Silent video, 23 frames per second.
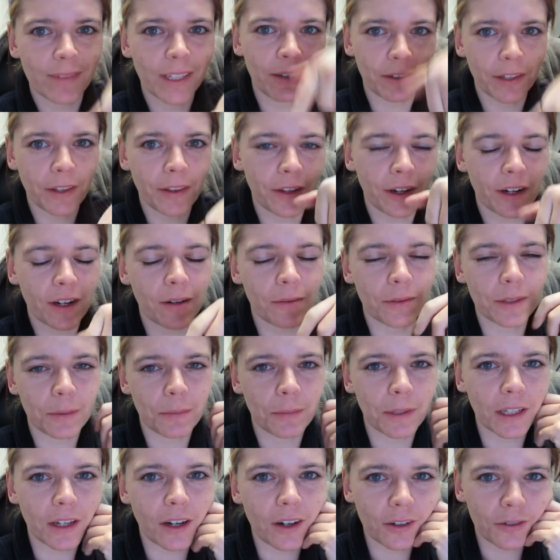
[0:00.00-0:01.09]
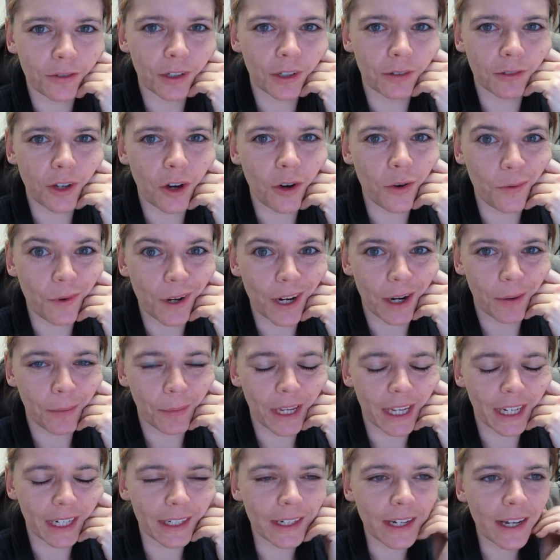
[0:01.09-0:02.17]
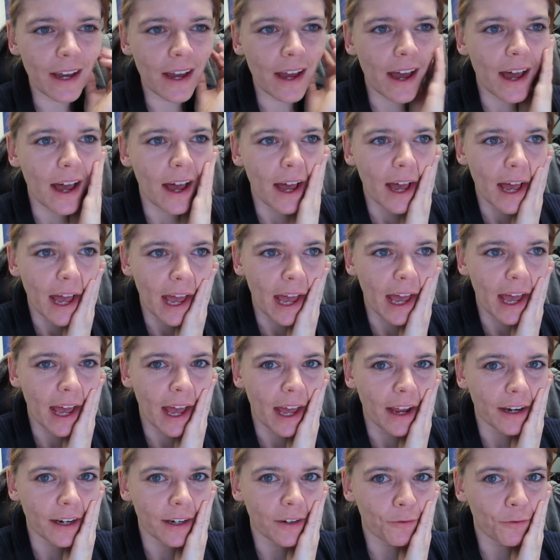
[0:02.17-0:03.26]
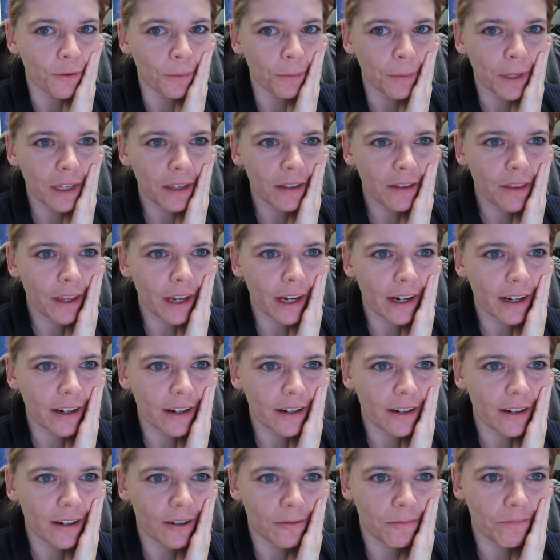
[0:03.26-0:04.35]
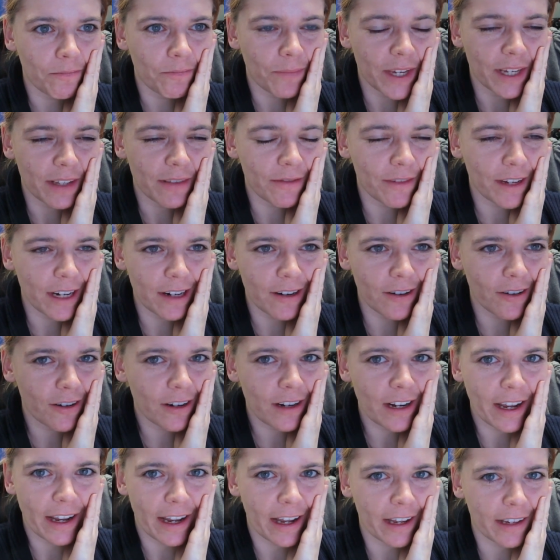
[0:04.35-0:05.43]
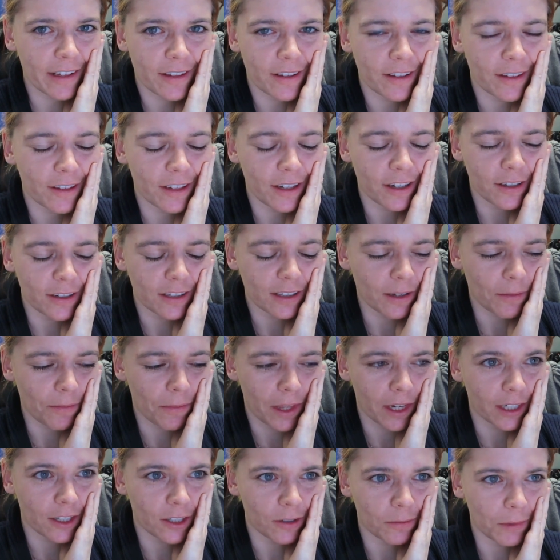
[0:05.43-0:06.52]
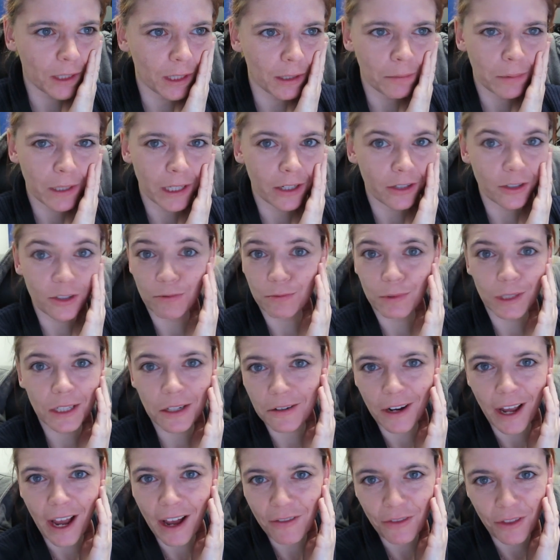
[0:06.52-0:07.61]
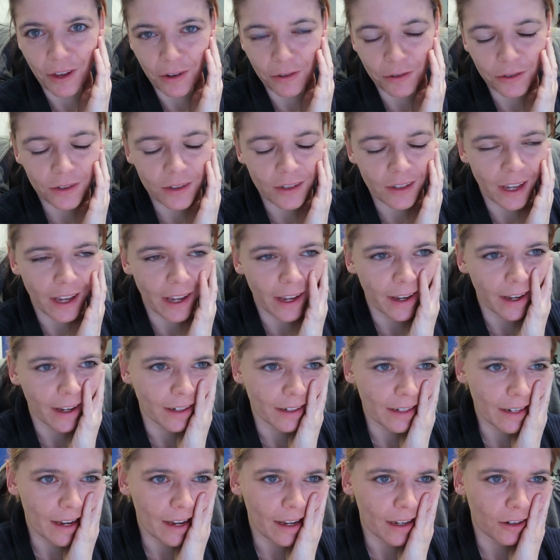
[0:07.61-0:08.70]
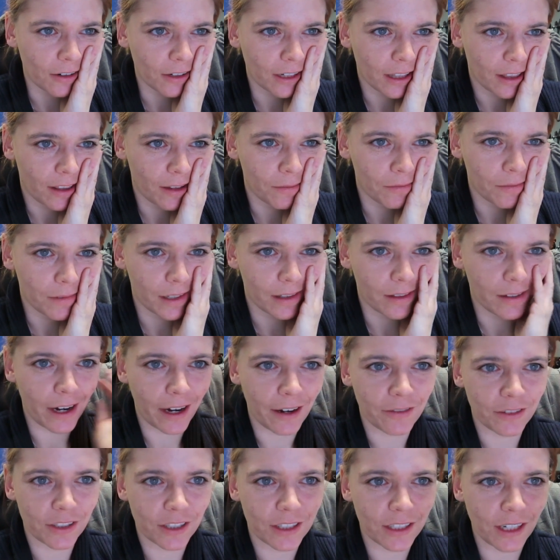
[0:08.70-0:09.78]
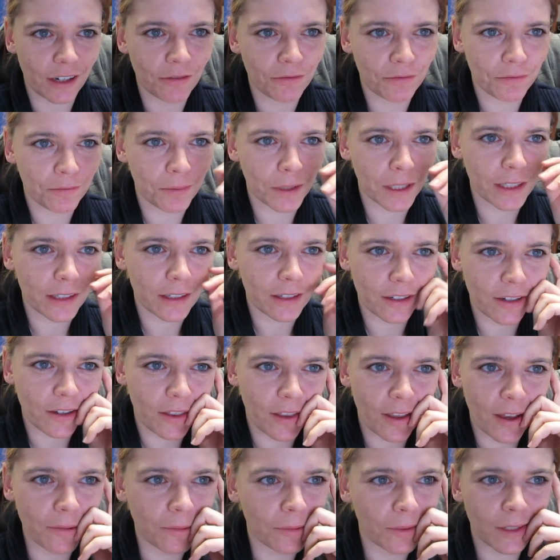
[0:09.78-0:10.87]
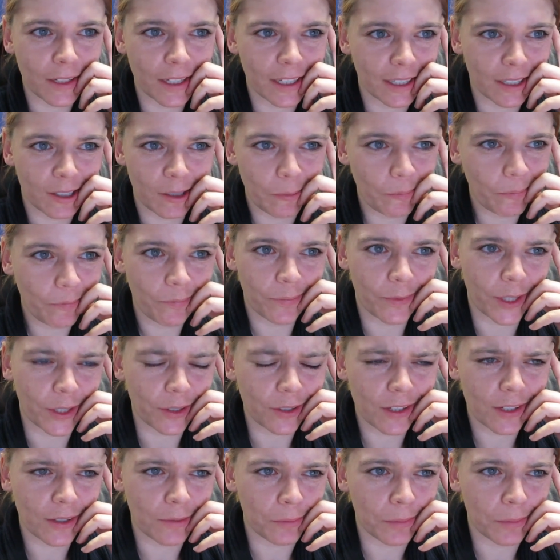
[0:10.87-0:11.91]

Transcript: Leave it in the comments below if you know what I mean. And for me, they're it, they look like ecstasy or something to me because we don't have those. And I look at them and they have stuff printed on them. I'm like, those are